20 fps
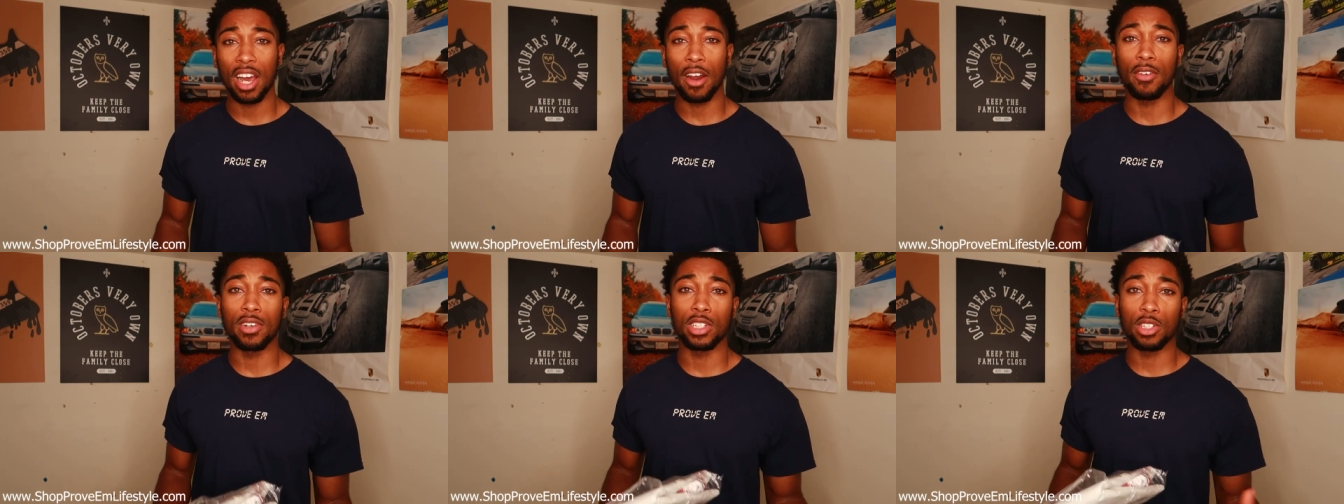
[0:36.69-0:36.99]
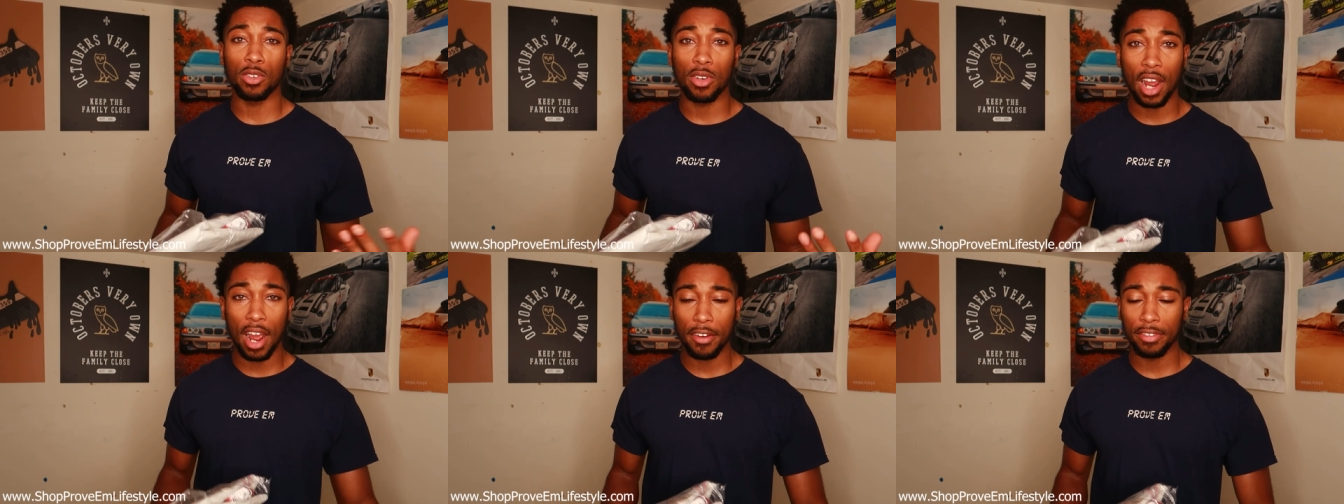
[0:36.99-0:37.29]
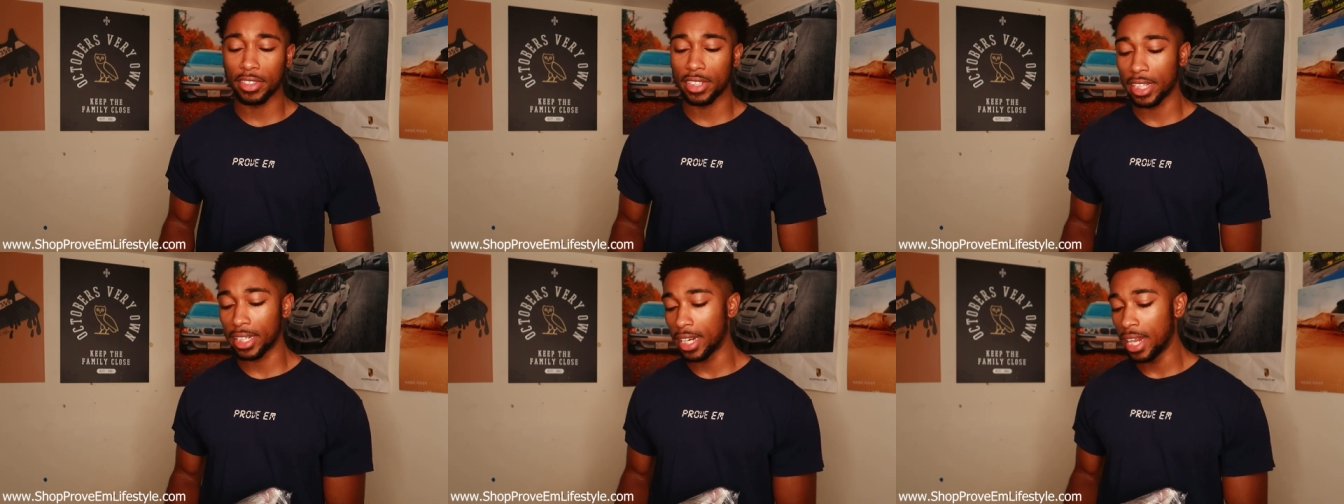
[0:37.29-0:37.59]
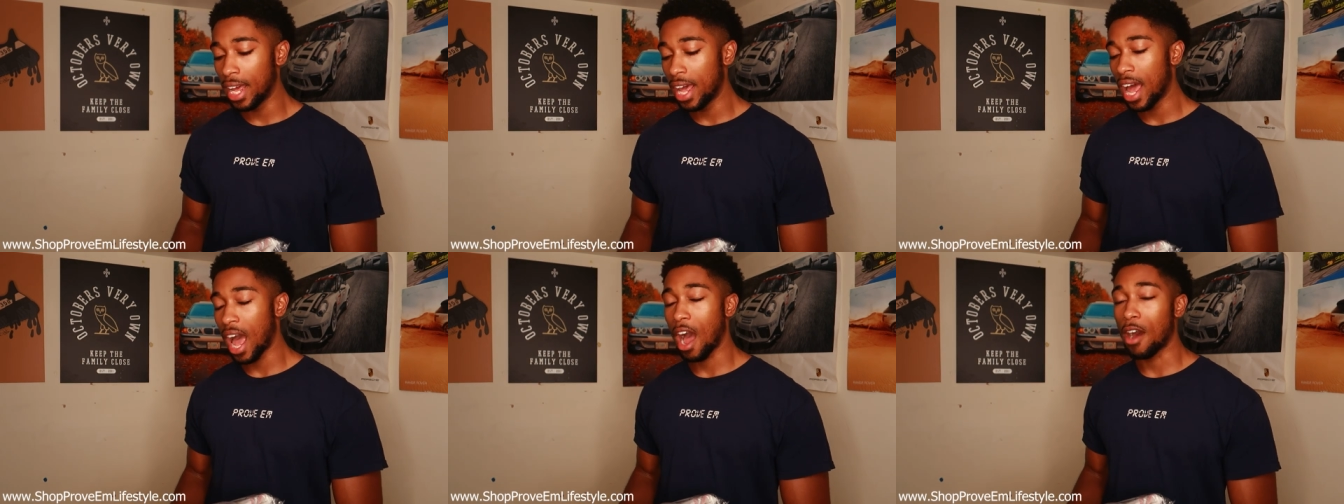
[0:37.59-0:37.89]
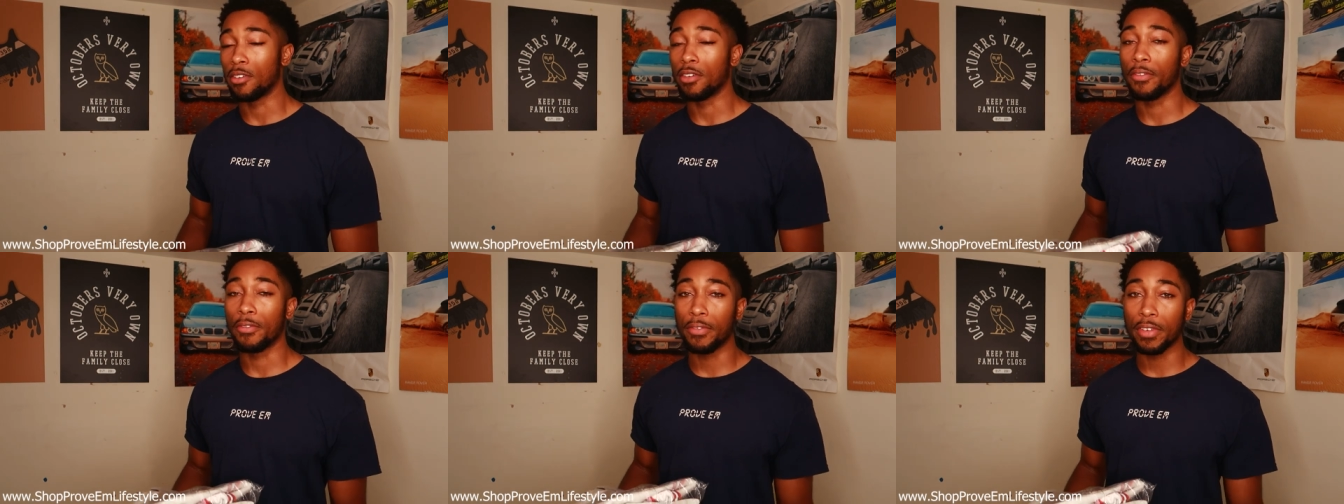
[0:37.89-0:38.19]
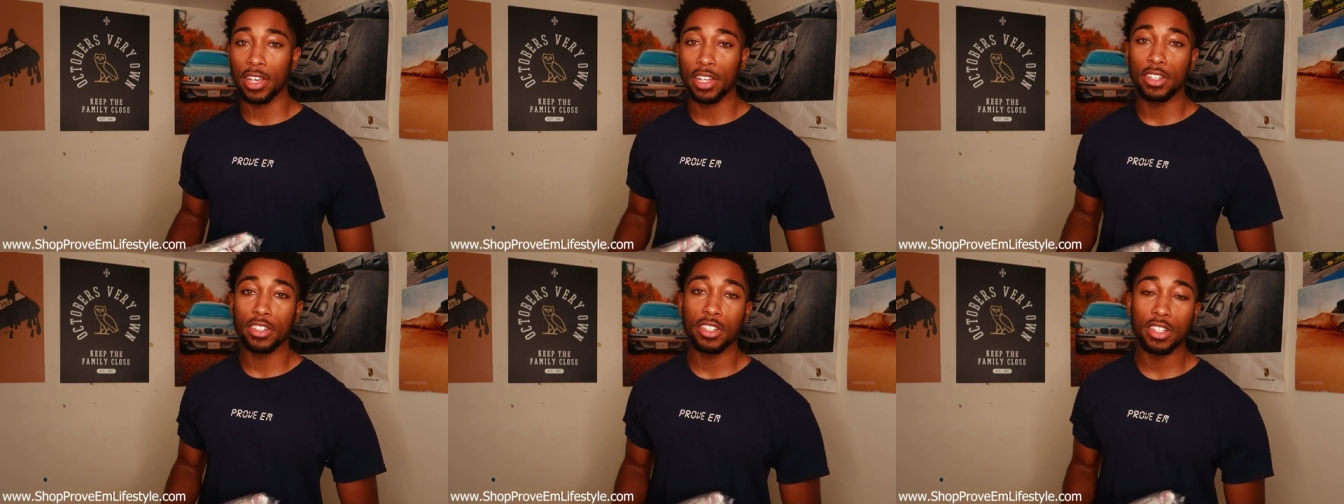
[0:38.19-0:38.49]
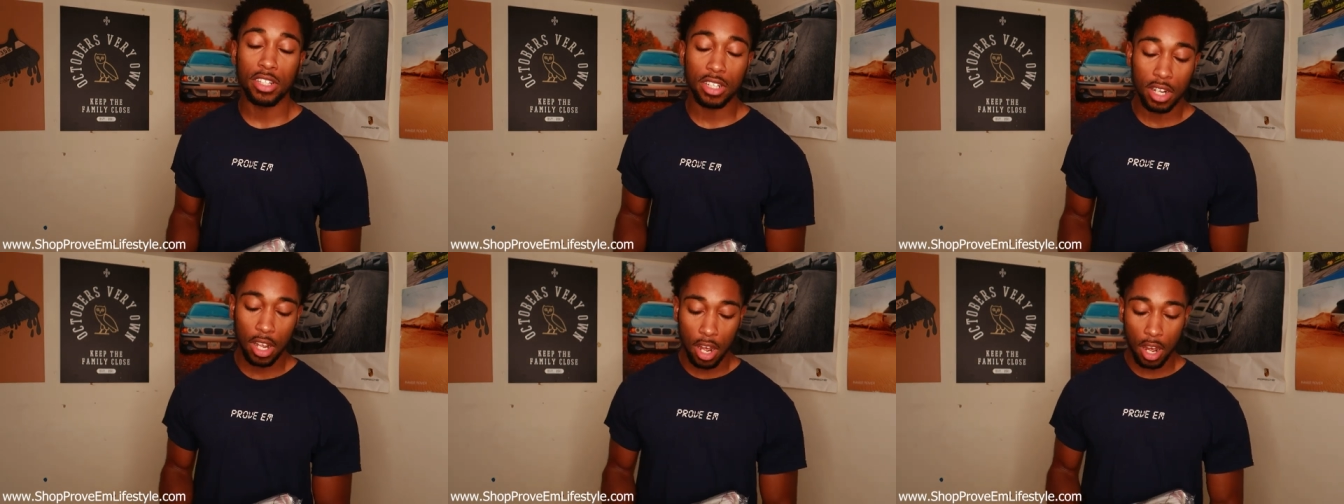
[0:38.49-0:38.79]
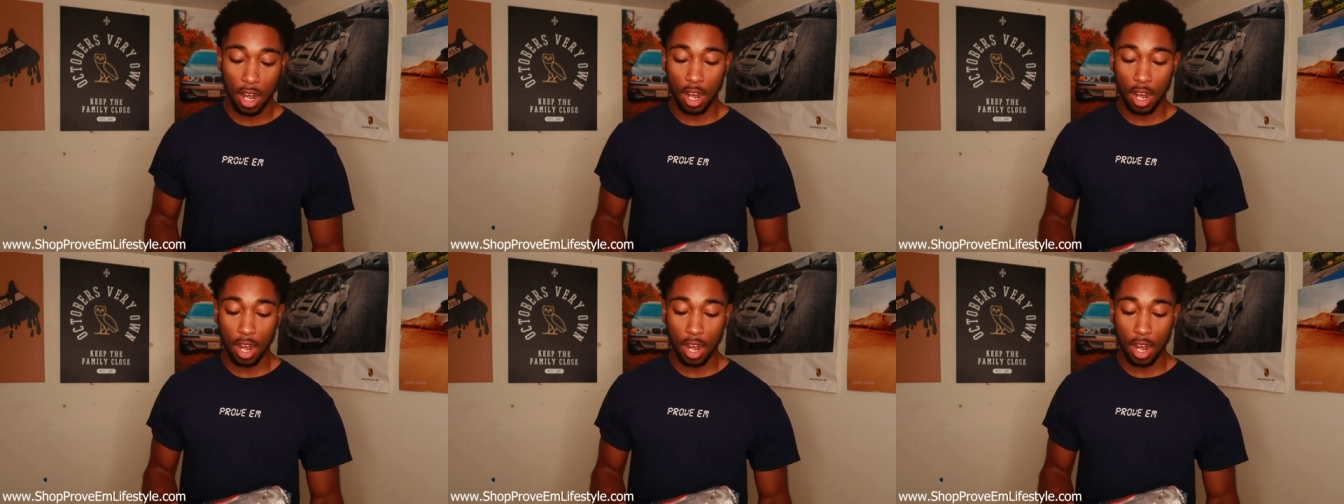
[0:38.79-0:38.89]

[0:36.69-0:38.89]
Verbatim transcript: how it's crafted, how it feels.